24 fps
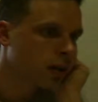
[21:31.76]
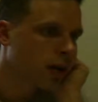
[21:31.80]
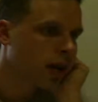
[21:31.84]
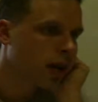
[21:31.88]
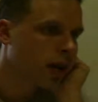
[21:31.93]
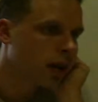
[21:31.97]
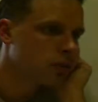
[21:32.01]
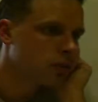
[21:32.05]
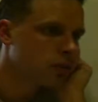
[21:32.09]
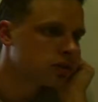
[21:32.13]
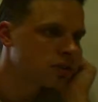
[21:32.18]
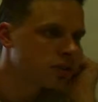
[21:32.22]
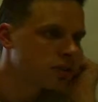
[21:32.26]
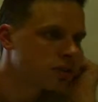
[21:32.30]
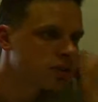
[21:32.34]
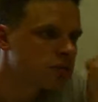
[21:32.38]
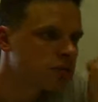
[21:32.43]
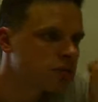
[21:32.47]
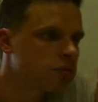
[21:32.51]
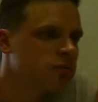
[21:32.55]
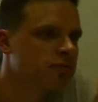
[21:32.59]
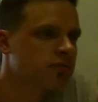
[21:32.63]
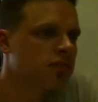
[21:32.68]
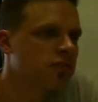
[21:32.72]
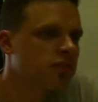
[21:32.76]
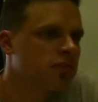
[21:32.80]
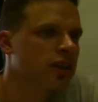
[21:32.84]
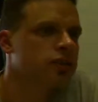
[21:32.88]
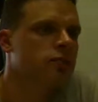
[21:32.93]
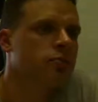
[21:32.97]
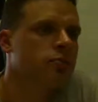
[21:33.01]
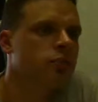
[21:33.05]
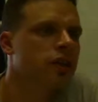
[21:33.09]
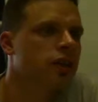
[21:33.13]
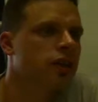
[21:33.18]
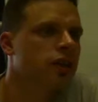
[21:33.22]
And it was this
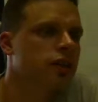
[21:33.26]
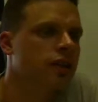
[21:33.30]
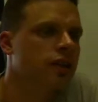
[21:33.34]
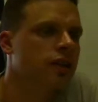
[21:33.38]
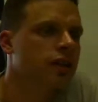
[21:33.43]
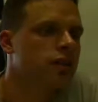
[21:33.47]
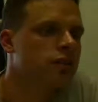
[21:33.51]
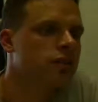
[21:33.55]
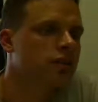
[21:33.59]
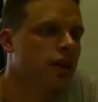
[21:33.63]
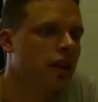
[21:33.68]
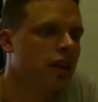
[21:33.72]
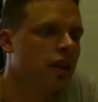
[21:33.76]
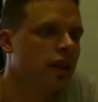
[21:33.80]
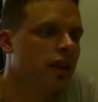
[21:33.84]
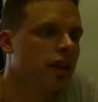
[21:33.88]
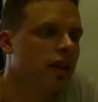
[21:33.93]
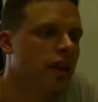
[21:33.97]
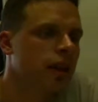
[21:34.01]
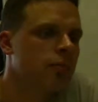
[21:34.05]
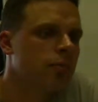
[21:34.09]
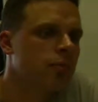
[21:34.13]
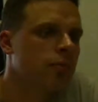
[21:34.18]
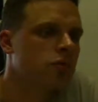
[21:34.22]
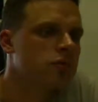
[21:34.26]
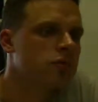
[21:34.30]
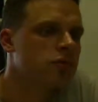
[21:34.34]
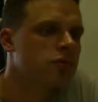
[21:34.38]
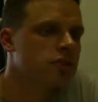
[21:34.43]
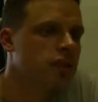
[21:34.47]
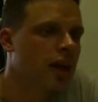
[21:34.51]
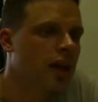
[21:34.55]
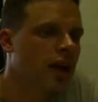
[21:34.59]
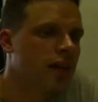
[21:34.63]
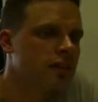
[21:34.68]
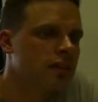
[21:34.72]
flexibility that enabled
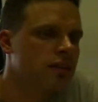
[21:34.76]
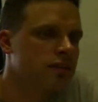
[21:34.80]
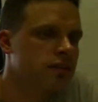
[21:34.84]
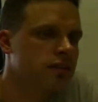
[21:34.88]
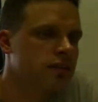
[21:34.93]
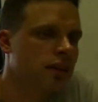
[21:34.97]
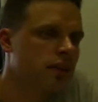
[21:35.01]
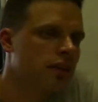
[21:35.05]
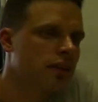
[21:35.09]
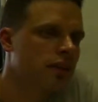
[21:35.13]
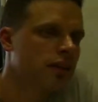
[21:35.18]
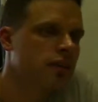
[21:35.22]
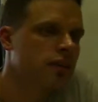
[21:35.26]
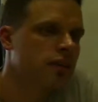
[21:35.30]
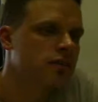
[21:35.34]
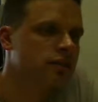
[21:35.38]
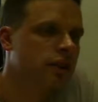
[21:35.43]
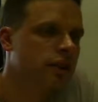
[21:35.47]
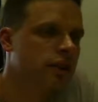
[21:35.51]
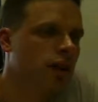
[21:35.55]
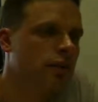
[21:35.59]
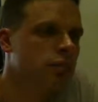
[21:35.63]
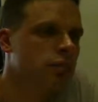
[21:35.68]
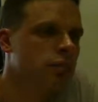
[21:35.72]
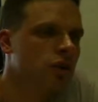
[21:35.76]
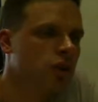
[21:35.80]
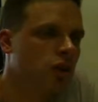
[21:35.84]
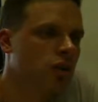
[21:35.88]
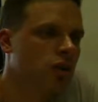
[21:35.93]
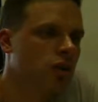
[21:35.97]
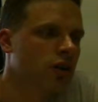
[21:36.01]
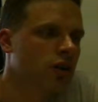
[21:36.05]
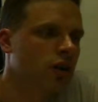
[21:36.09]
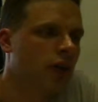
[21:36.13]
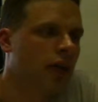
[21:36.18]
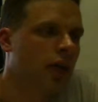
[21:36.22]
Scala Z to come
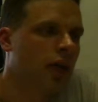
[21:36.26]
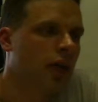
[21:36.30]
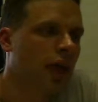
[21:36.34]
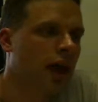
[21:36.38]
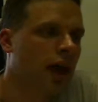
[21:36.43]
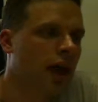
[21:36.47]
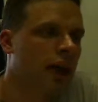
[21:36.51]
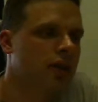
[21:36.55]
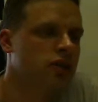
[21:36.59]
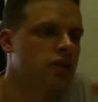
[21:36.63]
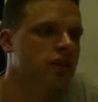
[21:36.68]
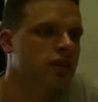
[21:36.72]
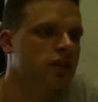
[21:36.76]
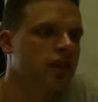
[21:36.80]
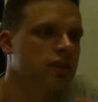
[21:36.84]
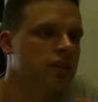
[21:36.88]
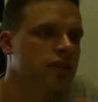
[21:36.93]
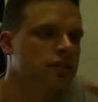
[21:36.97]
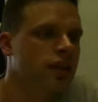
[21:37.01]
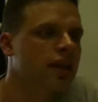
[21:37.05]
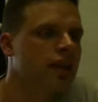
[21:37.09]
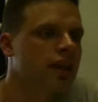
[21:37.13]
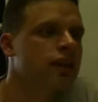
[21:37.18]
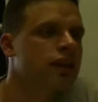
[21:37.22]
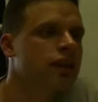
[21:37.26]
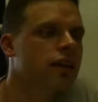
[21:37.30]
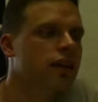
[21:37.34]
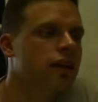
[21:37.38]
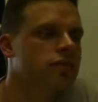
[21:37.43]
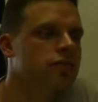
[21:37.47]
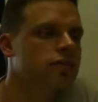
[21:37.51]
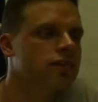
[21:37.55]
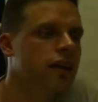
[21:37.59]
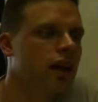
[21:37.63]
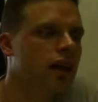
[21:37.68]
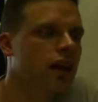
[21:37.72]
along and actually extend
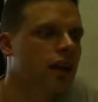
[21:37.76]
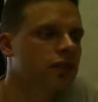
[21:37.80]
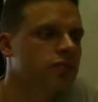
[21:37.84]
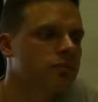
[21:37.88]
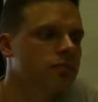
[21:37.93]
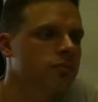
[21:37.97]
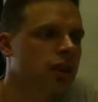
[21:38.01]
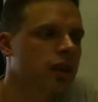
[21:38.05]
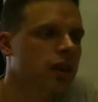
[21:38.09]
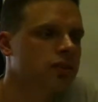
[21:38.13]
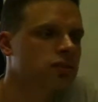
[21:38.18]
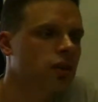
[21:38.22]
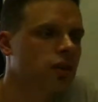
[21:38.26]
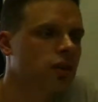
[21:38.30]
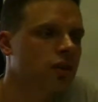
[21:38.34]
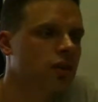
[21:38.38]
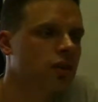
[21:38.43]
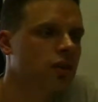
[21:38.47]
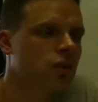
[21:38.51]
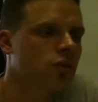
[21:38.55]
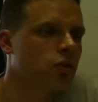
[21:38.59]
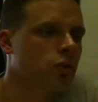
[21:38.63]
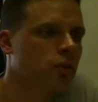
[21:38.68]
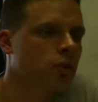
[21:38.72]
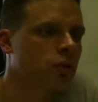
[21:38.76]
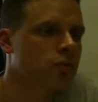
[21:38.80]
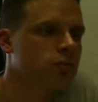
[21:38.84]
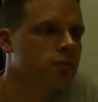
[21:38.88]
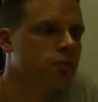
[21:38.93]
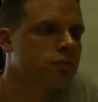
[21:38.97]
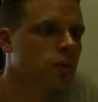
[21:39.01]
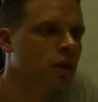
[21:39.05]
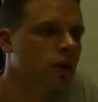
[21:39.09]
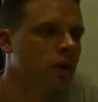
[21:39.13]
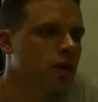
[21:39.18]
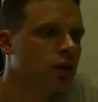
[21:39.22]
Scala from outside the core.
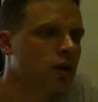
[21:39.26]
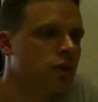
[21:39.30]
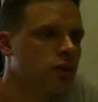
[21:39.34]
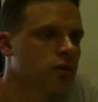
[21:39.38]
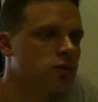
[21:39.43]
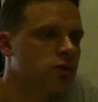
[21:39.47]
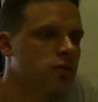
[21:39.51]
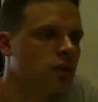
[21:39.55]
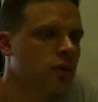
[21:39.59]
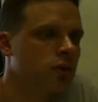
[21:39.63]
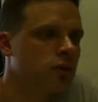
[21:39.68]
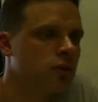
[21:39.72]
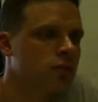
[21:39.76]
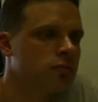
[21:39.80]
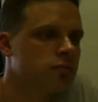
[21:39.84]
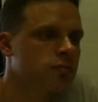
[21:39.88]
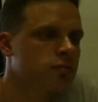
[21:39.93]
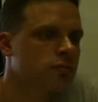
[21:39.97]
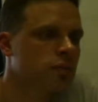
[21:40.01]
So